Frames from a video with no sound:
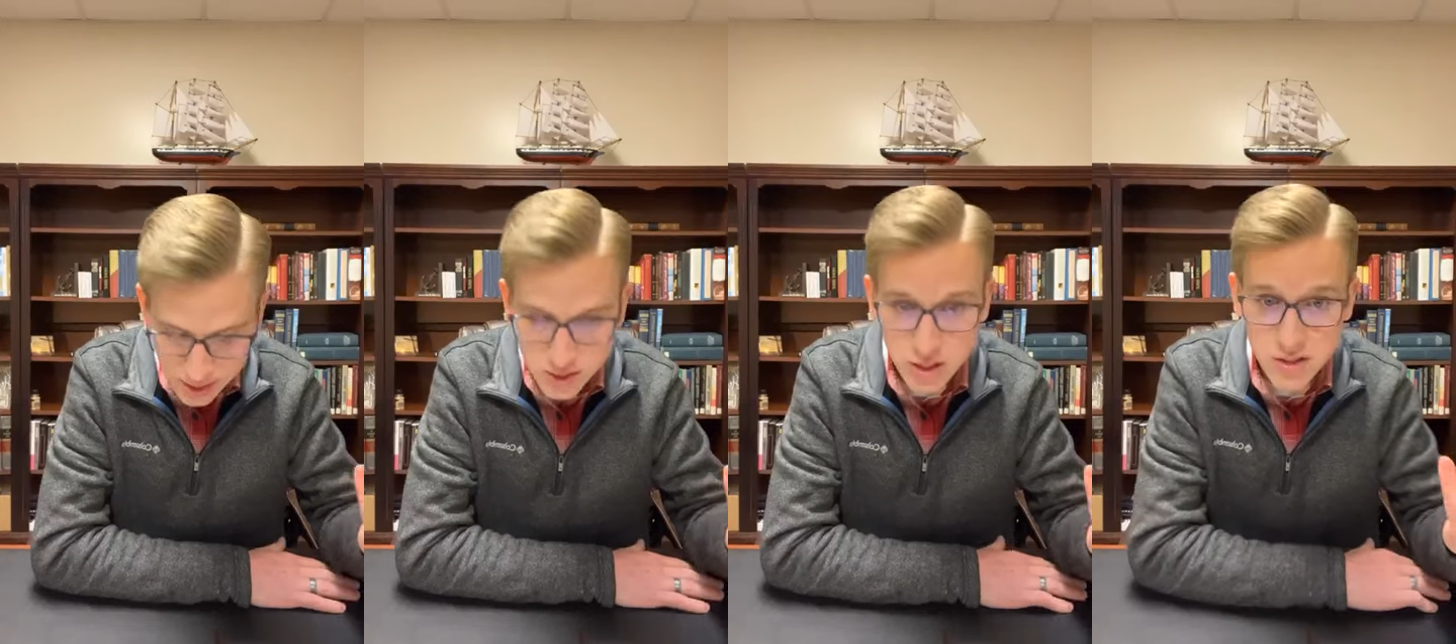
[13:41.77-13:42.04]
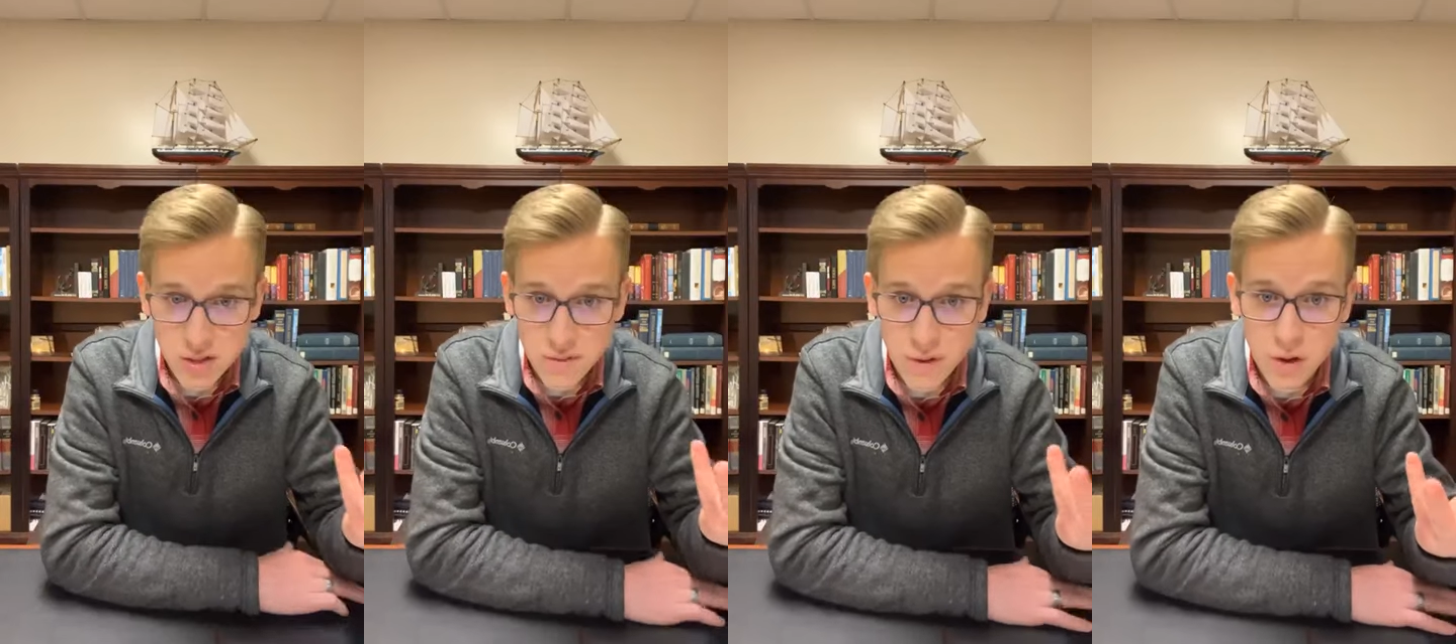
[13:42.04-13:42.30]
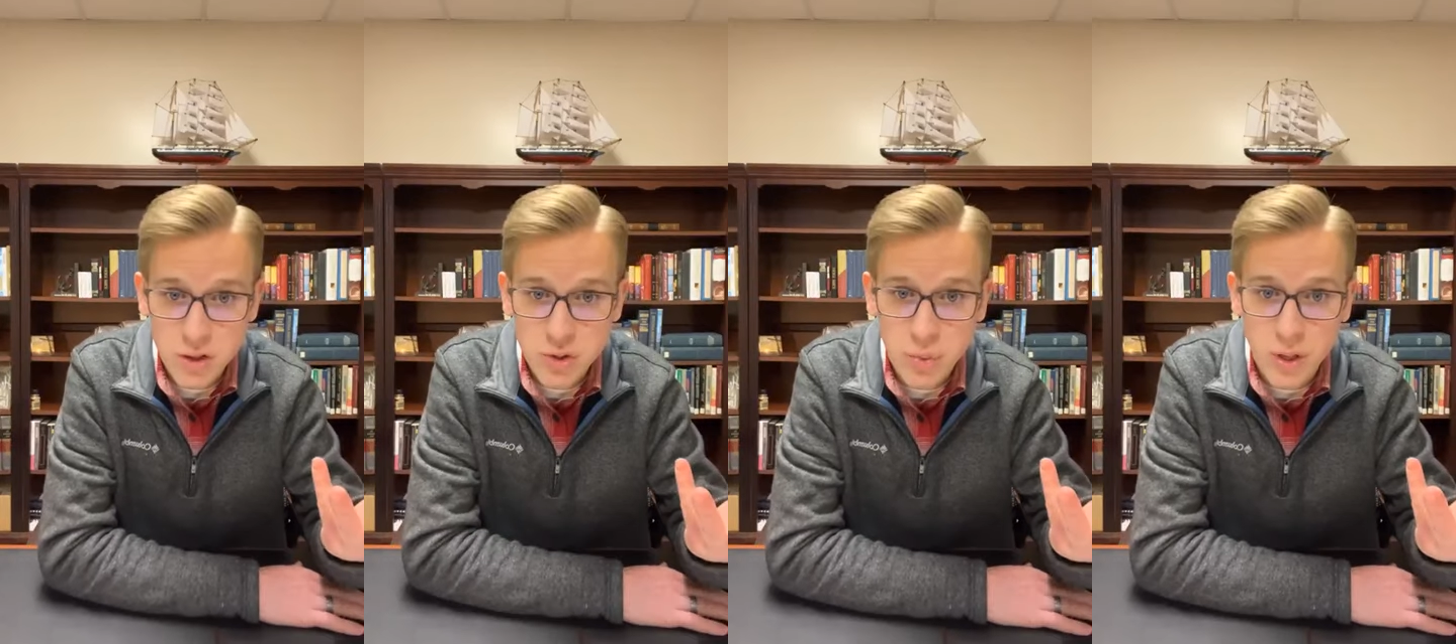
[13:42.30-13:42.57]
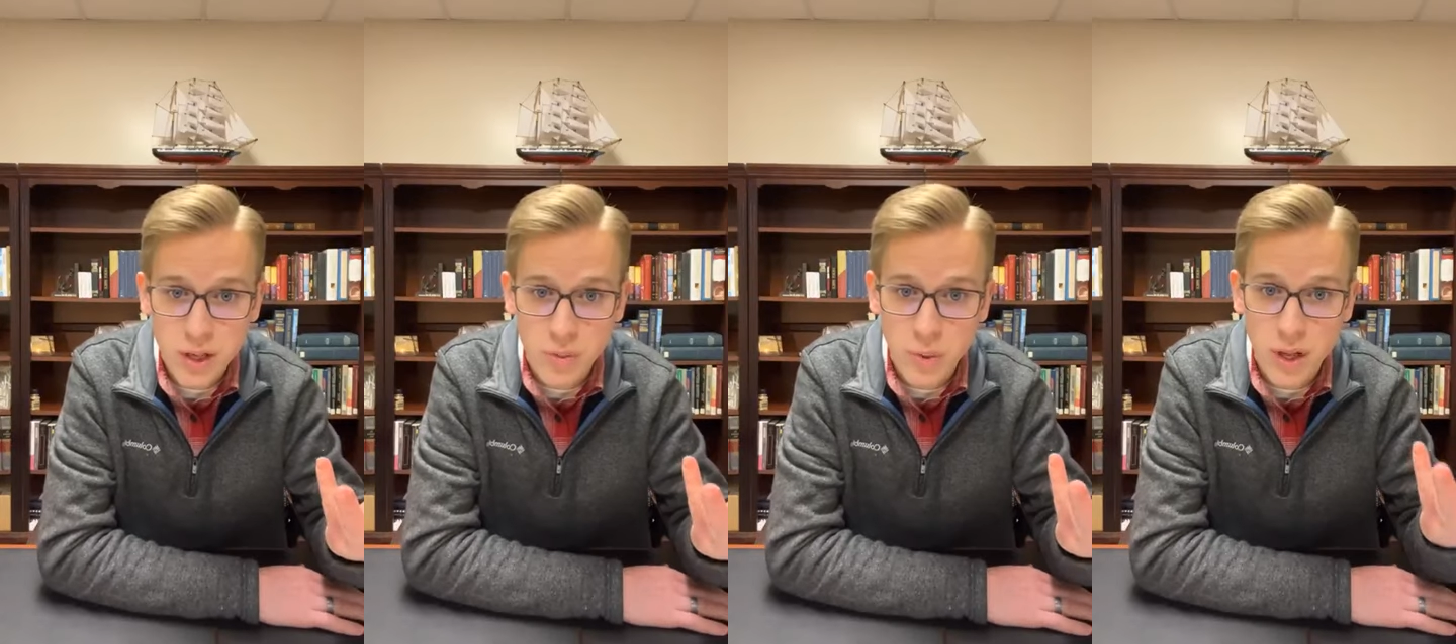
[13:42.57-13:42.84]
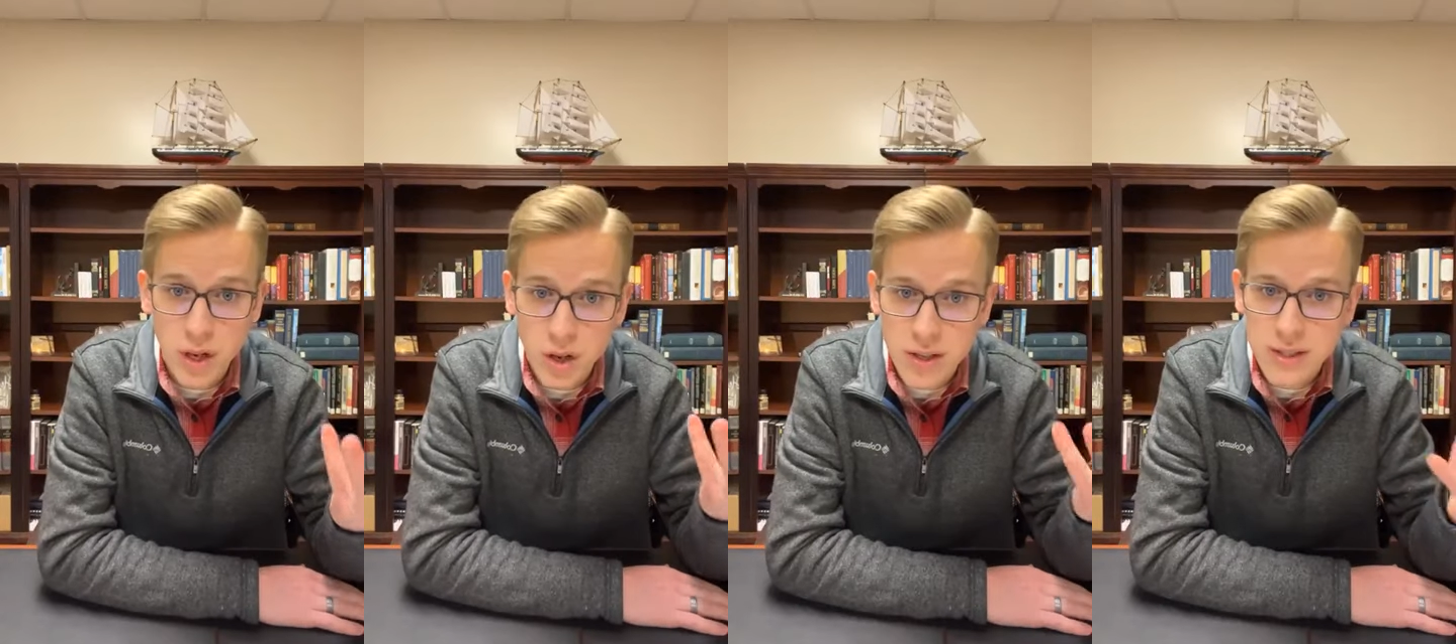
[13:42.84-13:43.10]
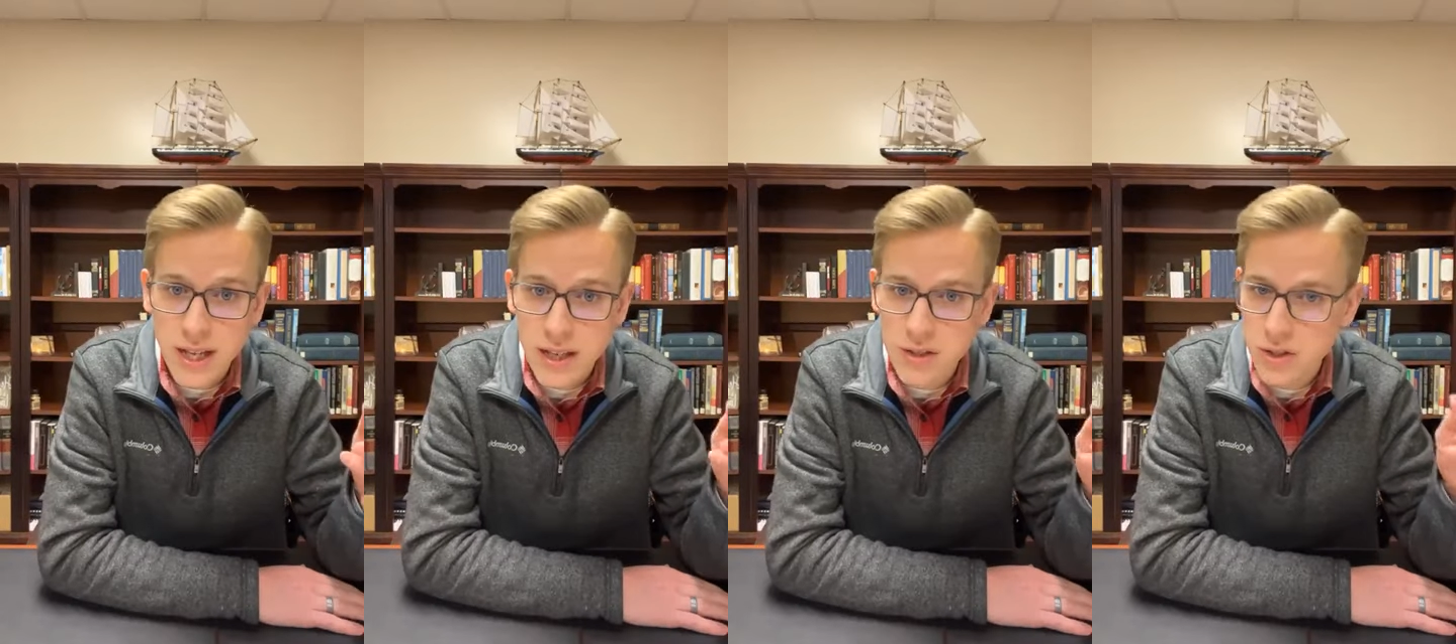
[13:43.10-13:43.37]
this is the verse we
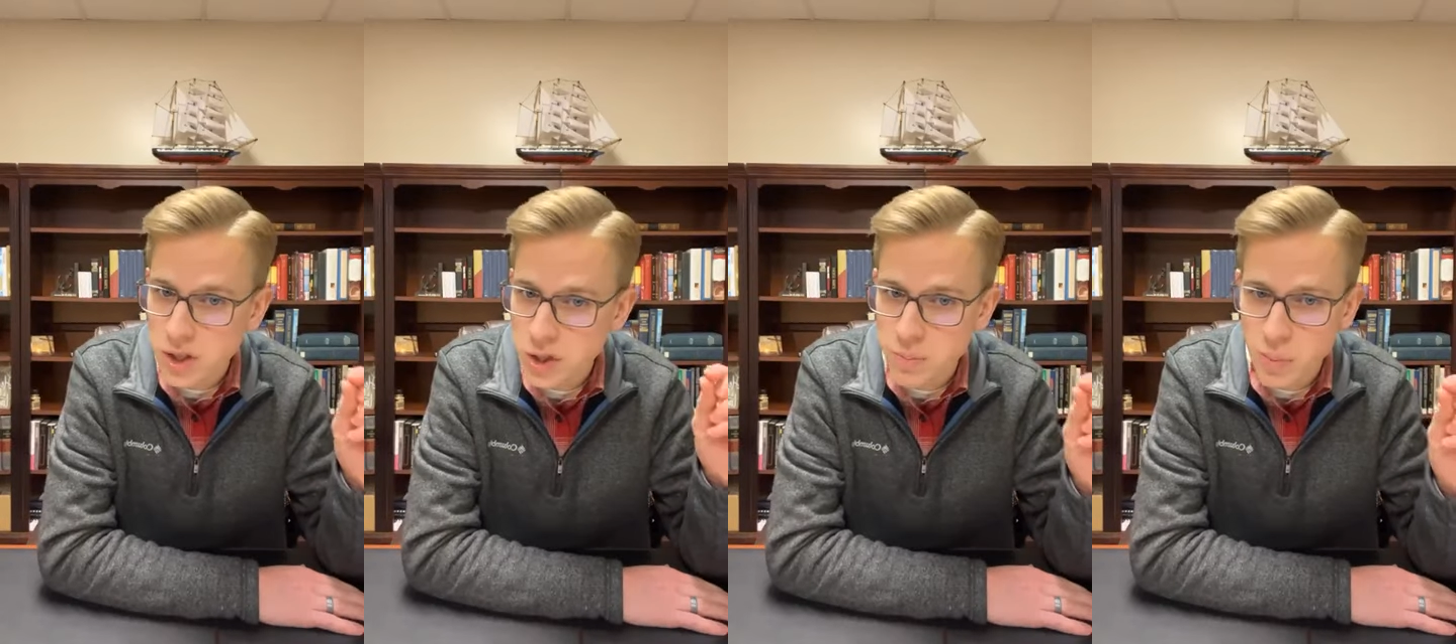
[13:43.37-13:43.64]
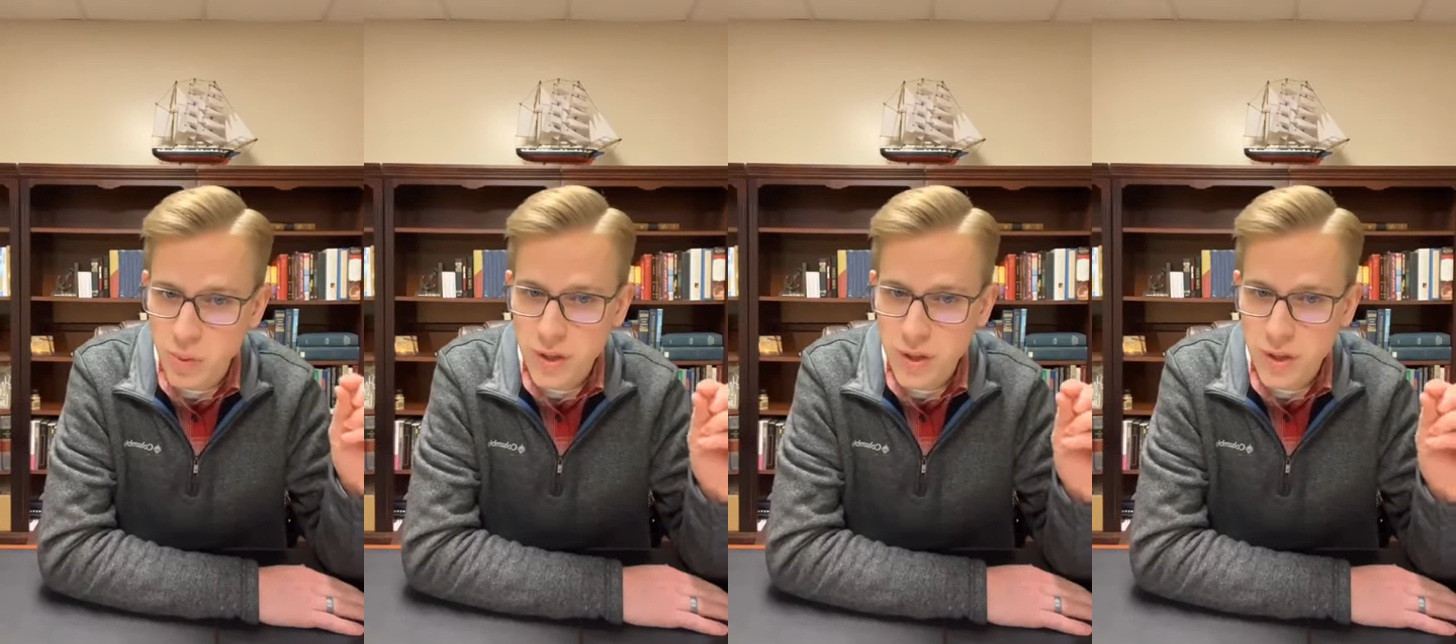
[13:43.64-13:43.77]
looked at just